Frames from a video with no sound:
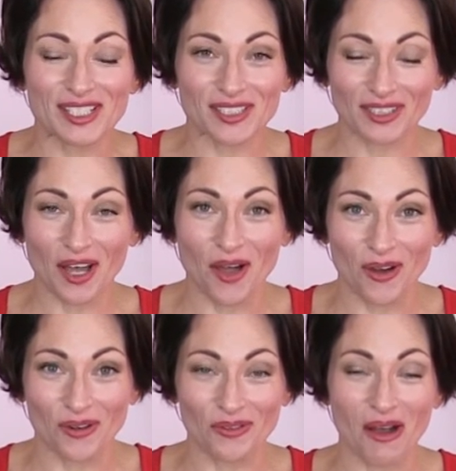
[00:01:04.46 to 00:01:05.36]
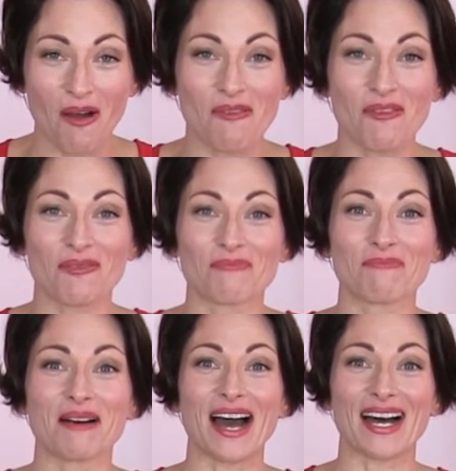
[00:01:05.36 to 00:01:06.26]
slow. Oh
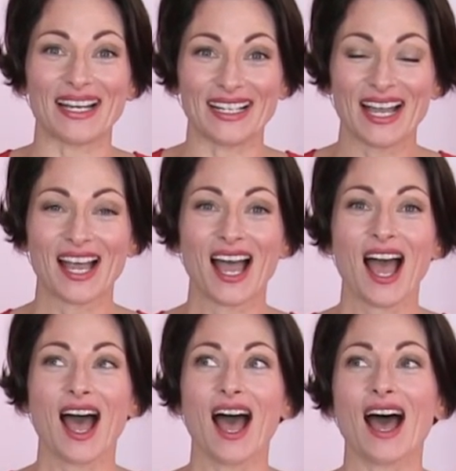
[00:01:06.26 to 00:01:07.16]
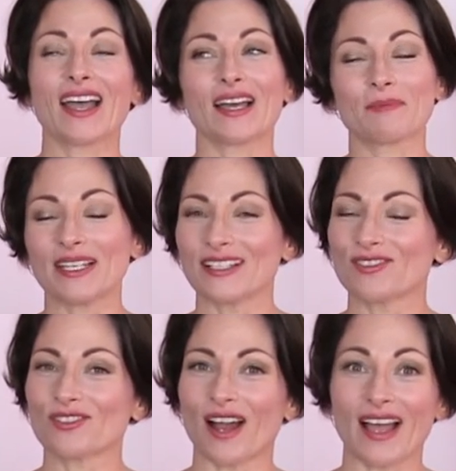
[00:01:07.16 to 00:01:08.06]
my. I mean,
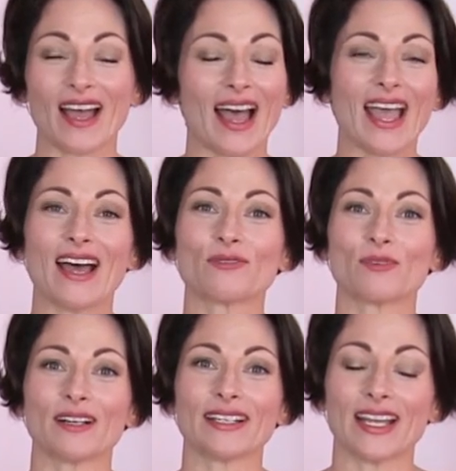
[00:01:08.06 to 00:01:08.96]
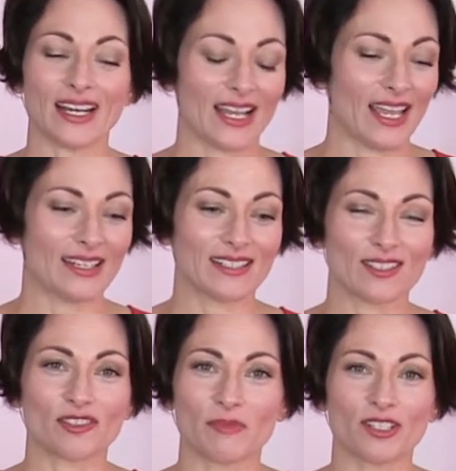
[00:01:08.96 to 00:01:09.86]
in tr I, I had one and I hated
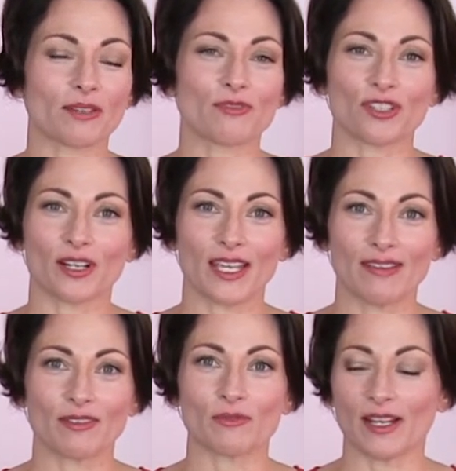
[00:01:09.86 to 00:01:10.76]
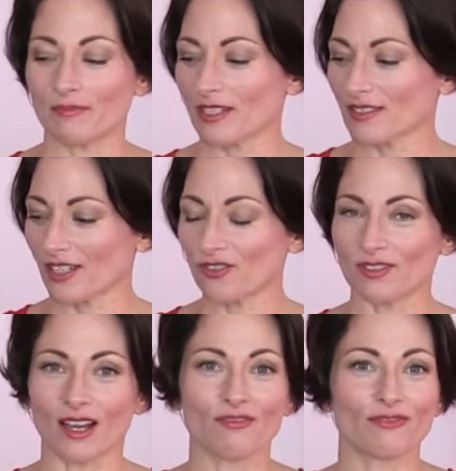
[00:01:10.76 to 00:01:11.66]
it so much, I'm sure I gave it away because I could
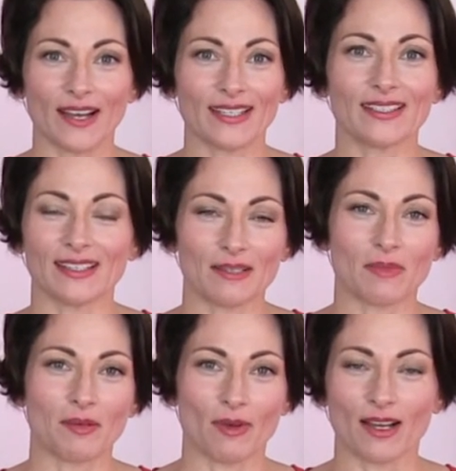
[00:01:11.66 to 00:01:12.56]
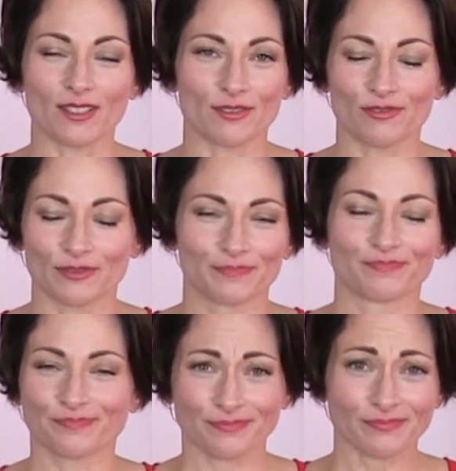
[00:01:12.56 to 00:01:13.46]
not find it in my box of
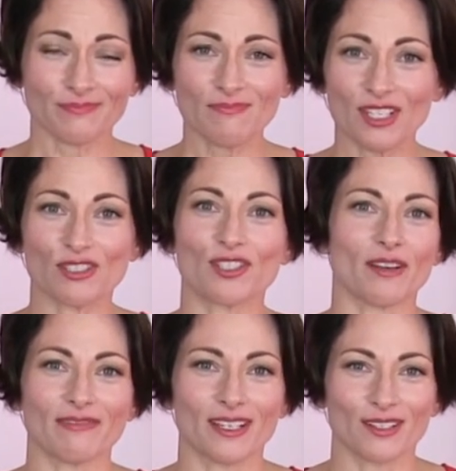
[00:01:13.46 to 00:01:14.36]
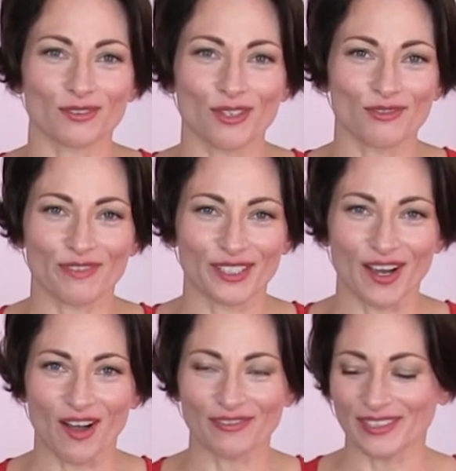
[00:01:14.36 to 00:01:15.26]
stuff that I don't use very
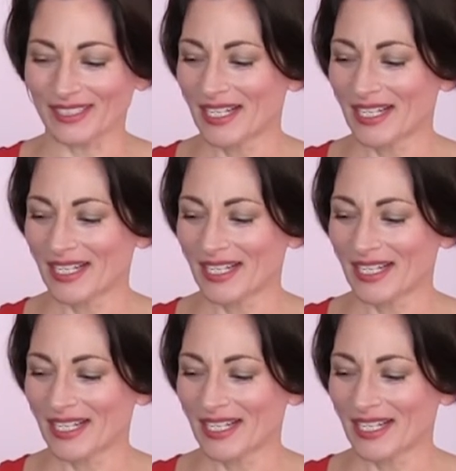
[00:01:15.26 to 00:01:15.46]
often.